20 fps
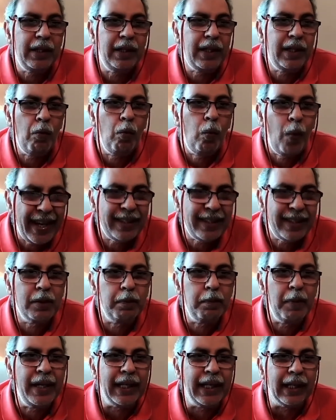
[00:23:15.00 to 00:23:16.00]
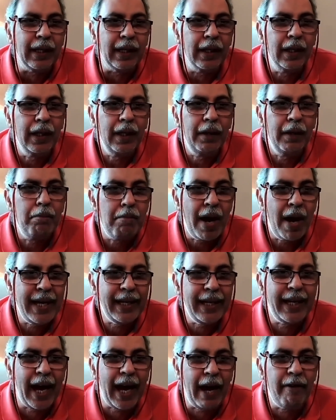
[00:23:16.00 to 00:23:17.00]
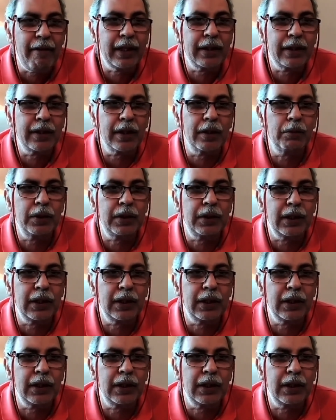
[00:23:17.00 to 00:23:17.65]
waste money. My character was a